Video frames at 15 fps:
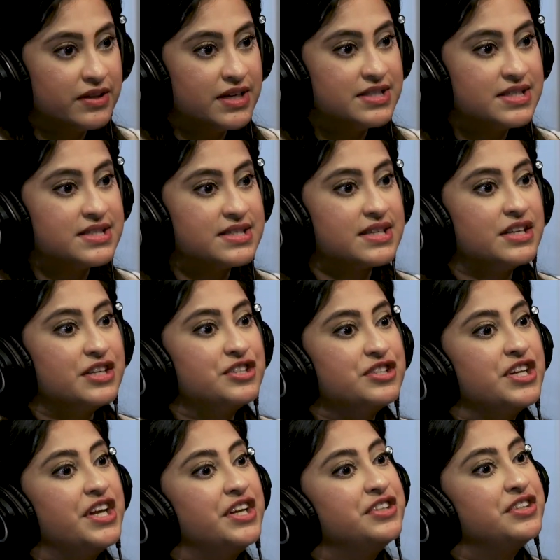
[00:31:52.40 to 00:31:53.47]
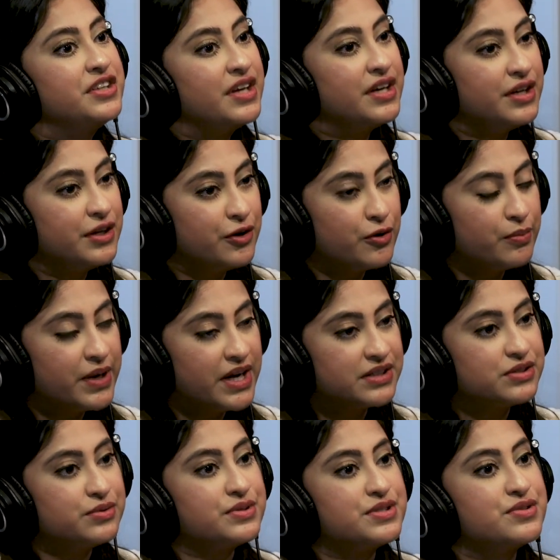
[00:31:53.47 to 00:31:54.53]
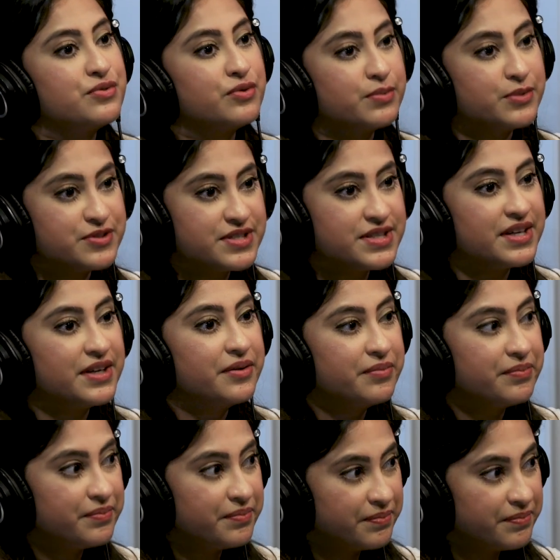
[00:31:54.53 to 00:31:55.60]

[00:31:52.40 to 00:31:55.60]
The lens is going to change again and go back to its normal state.